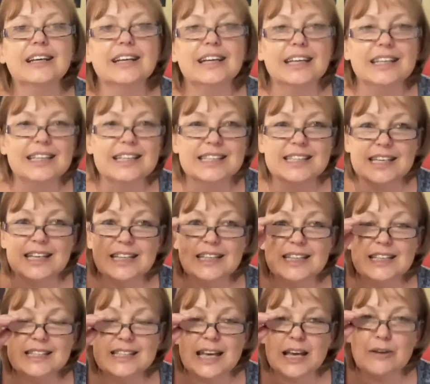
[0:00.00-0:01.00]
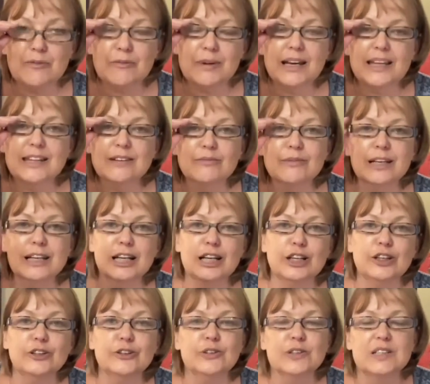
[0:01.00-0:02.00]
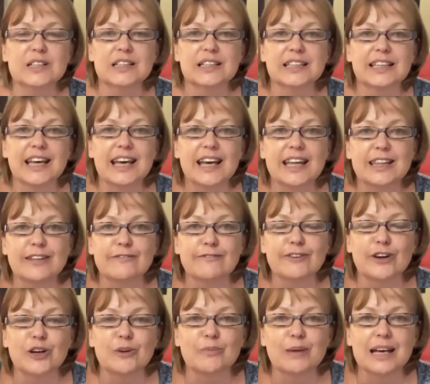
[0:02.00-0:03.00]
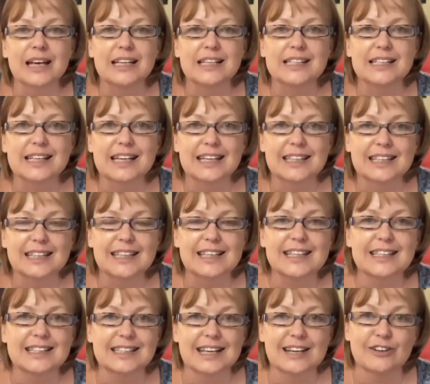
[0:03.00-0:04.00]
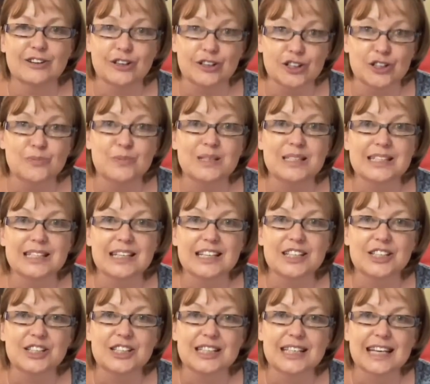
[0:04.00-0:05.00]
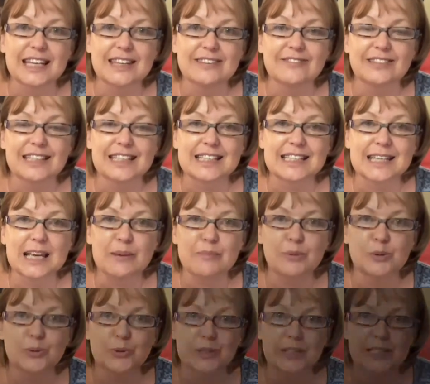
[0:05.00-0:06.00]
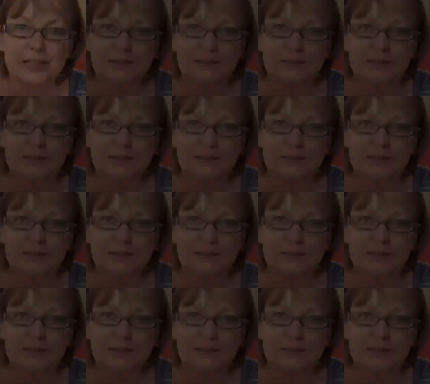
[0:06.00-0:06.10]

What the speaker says: In the same way that we glued the foam head together, these are now going to be stitched together in the same order.